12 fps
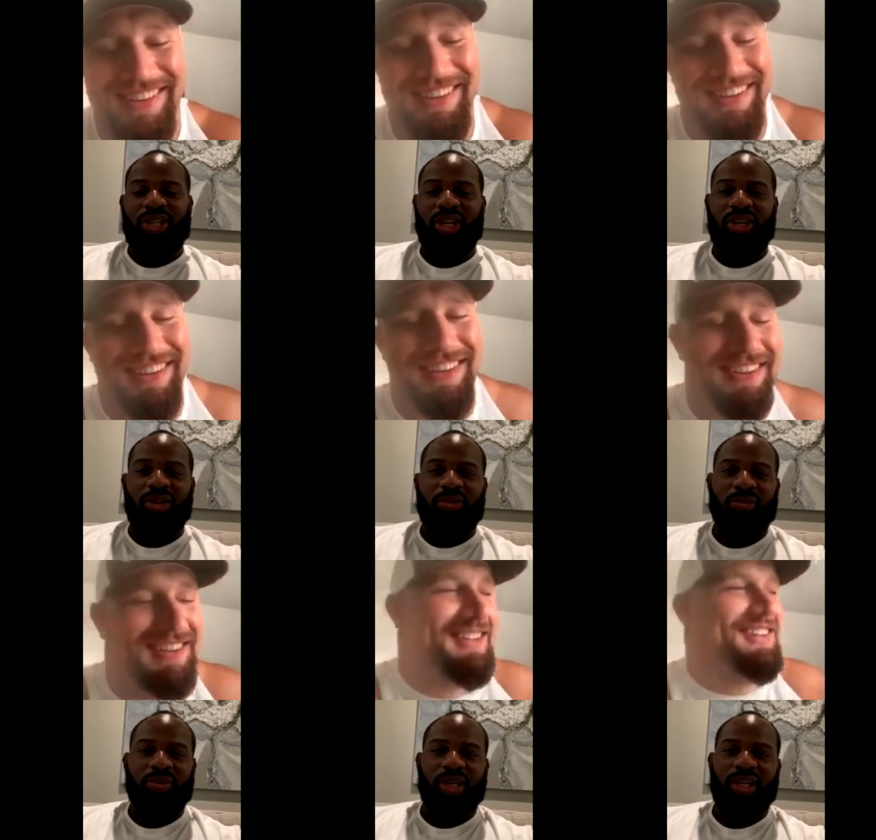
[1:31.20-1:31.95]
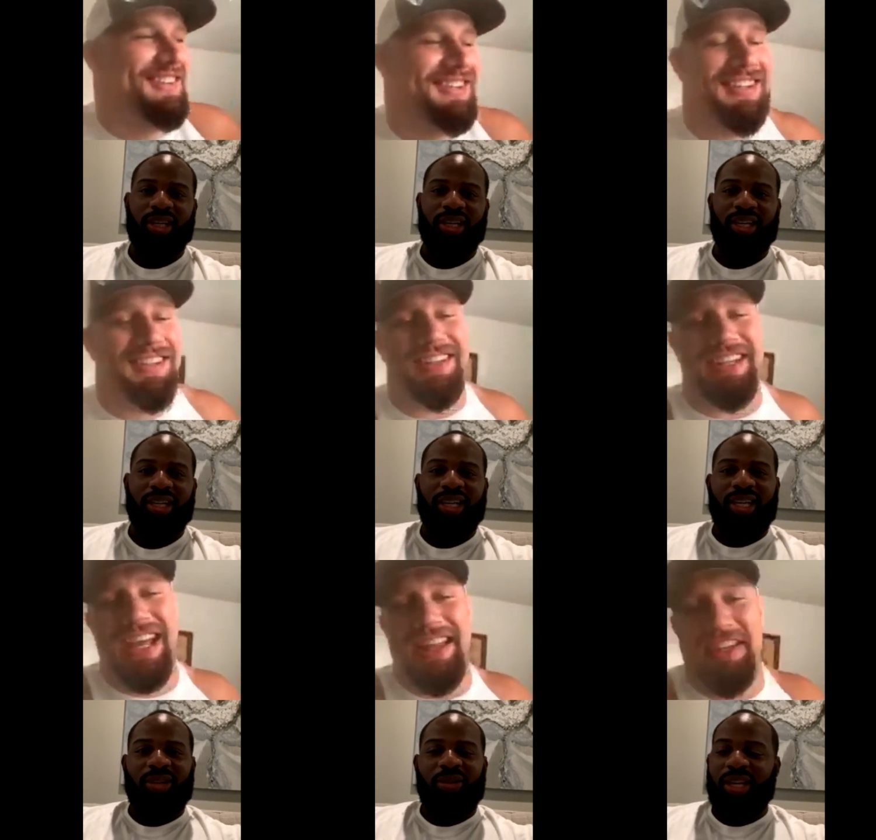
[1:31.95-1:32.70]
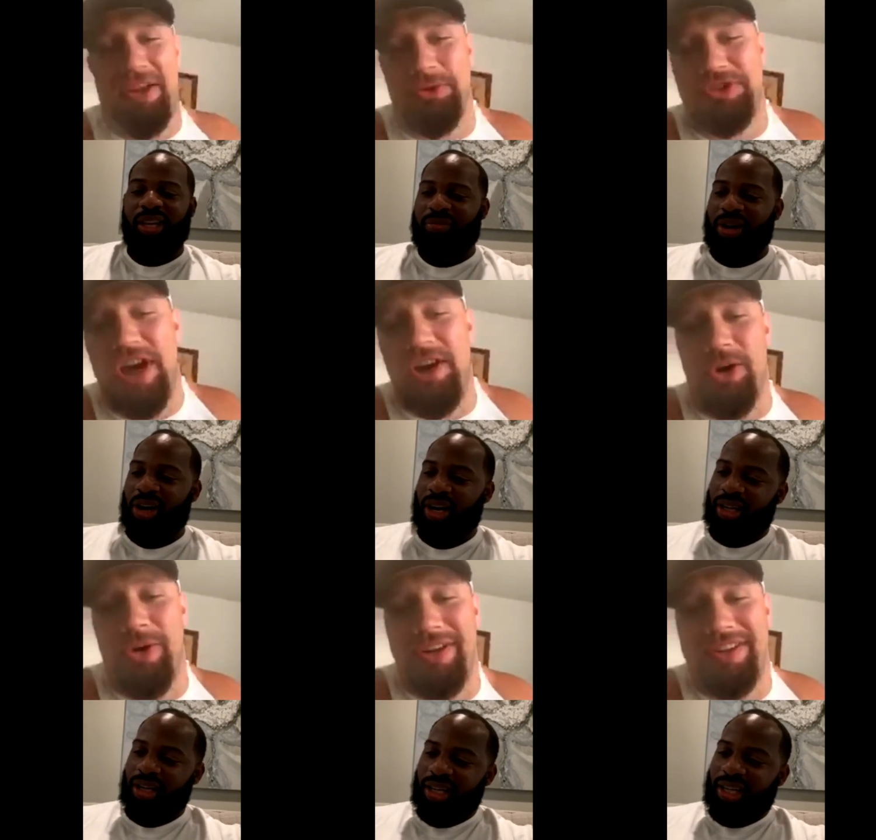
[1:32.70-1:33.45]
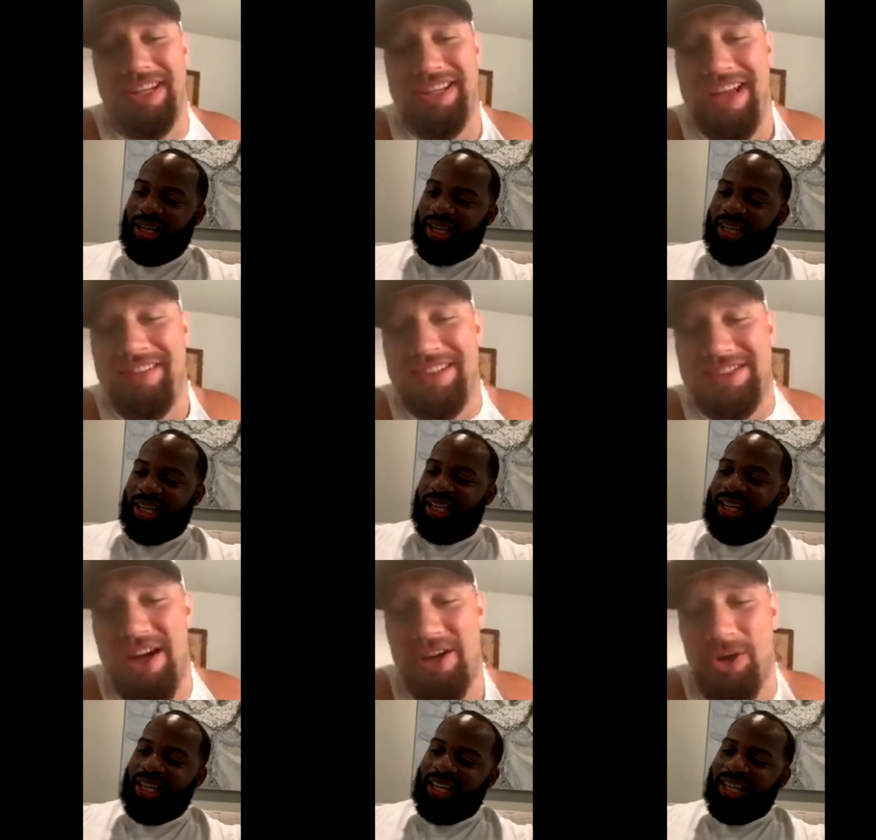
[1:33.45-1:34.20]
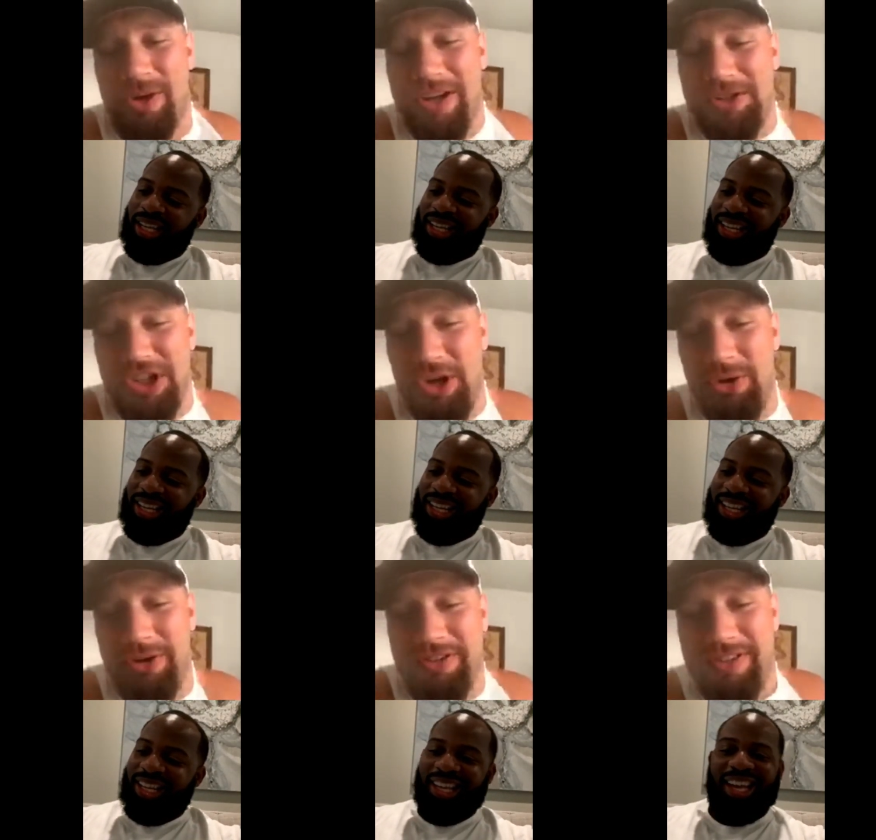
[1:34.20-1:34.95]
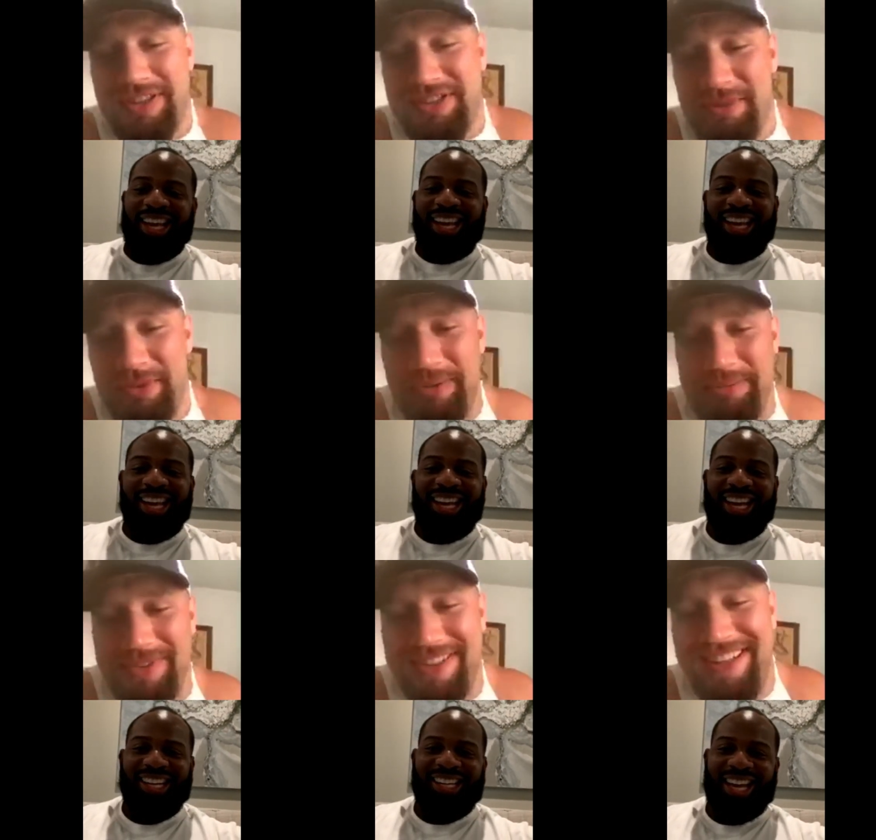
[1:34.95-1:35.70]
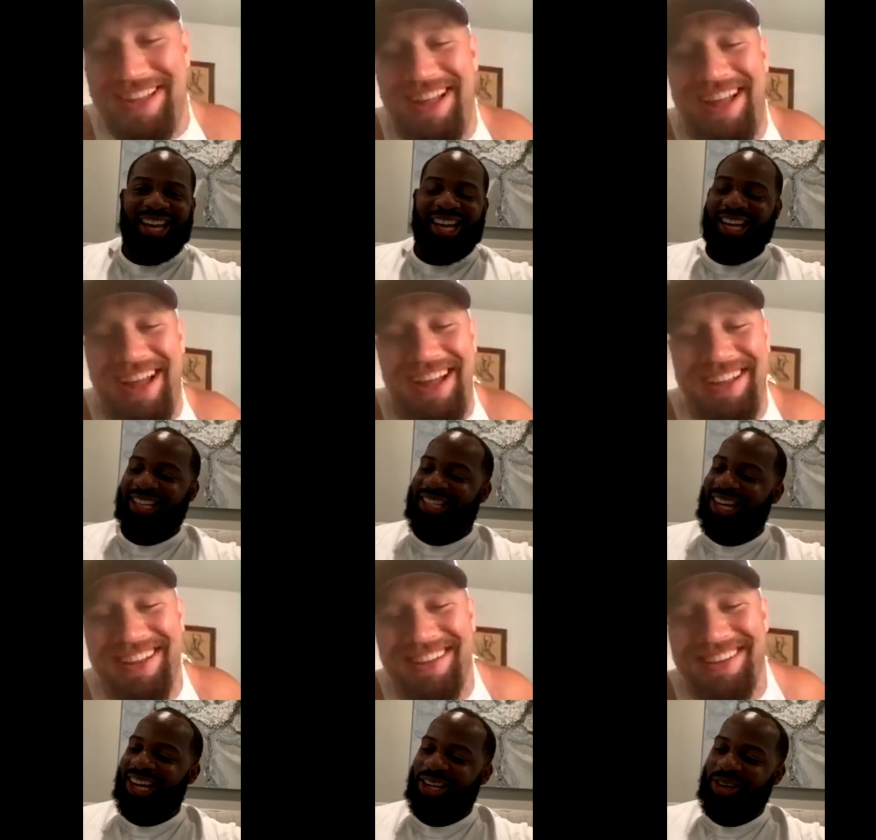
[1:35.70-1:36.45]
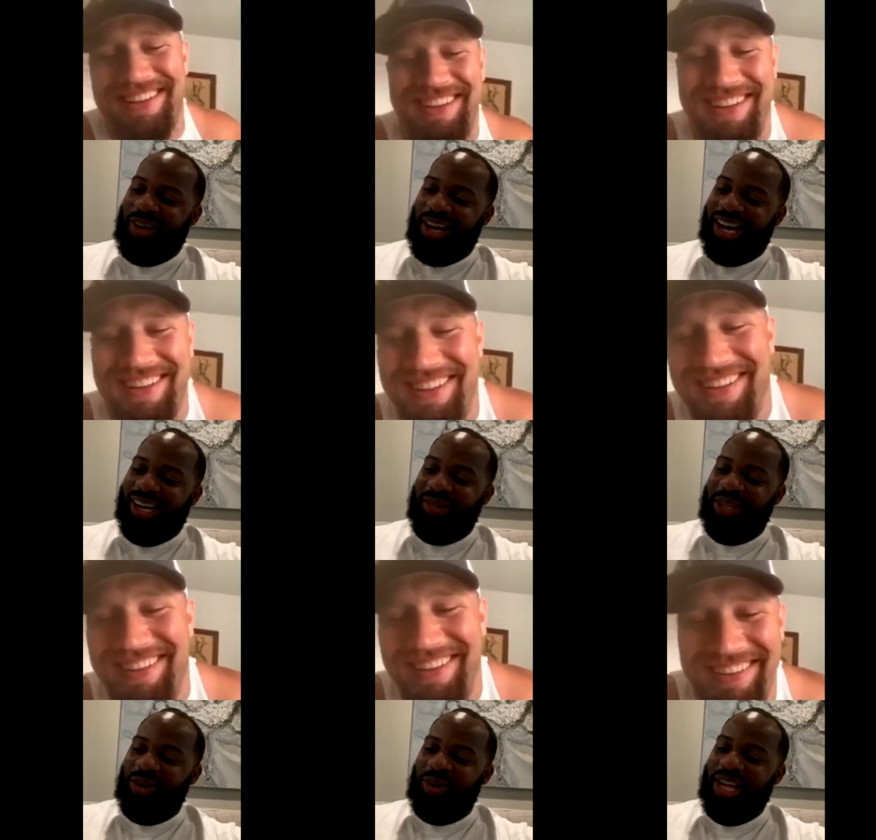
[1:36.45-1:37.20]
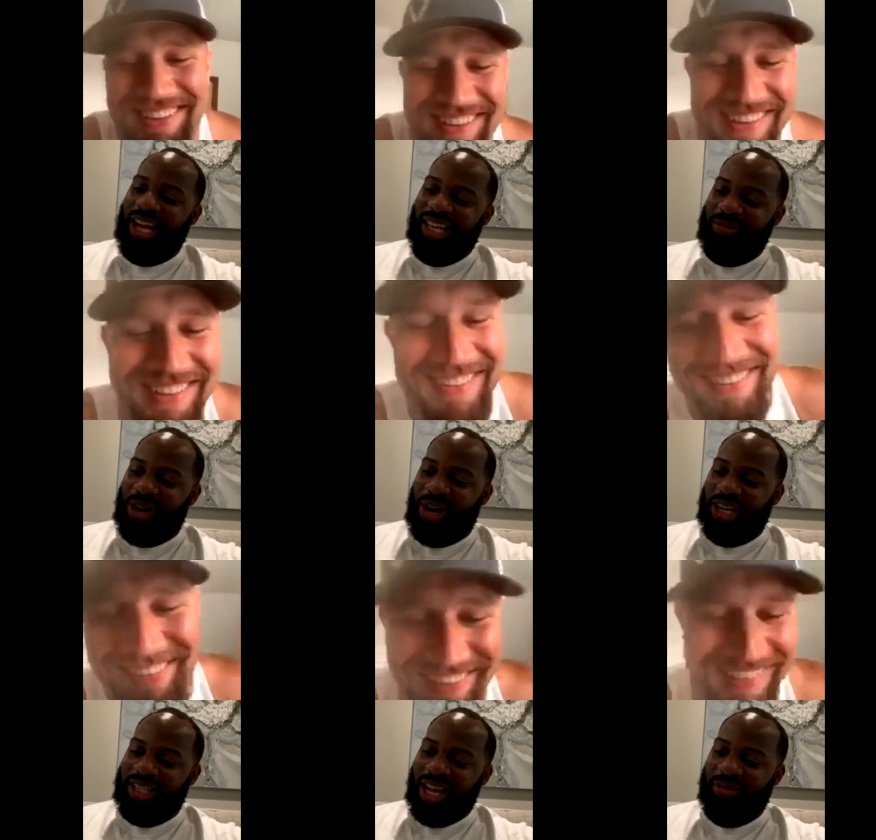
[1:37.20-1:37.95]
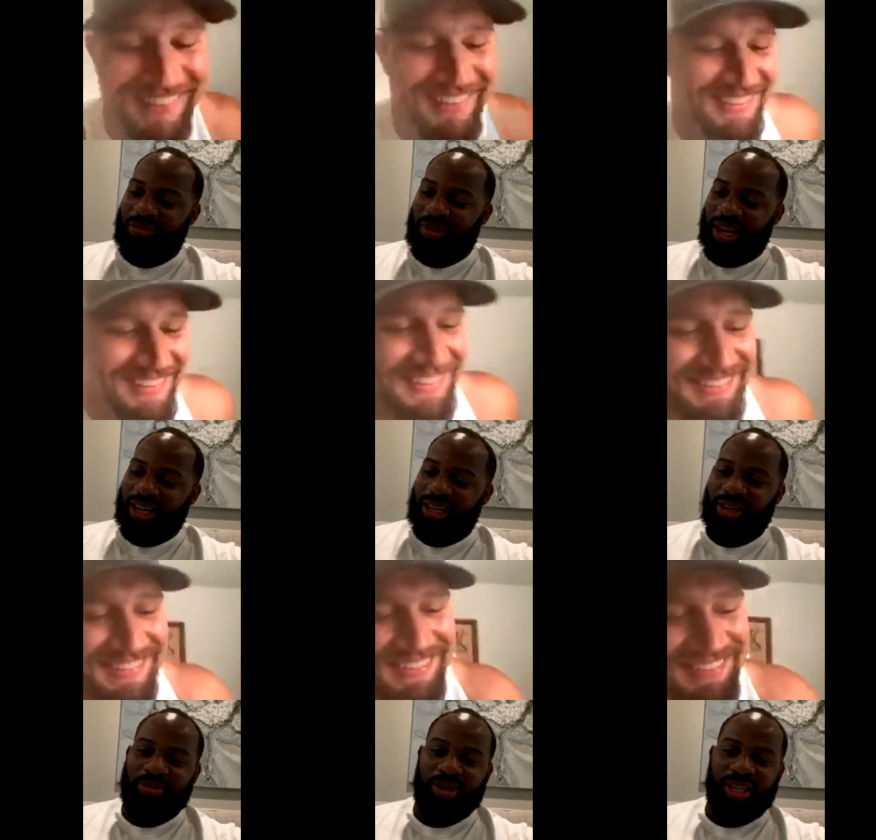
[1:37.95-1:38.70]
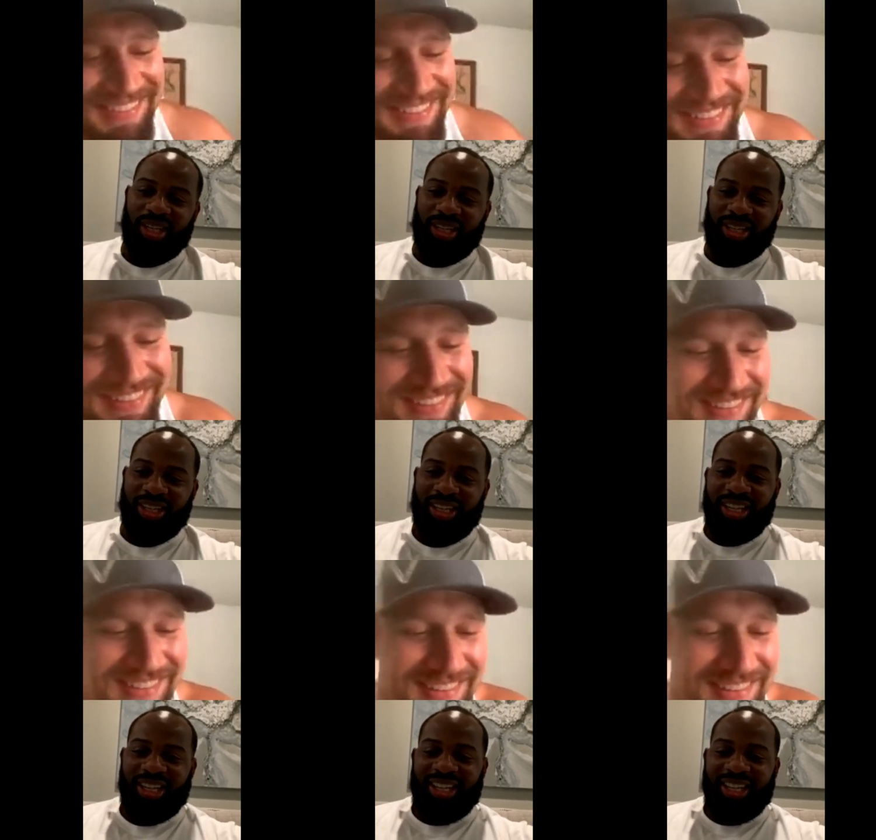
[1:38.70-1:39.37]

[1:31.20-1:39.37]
Speaker 1: shirt on. But uh, did he have the that taco?
Speaker 2: Did he have that taco hair showing? Yeah,
Speaker 1: he got a, the taco out. You know, we got to give him a hard time about it though. But uh,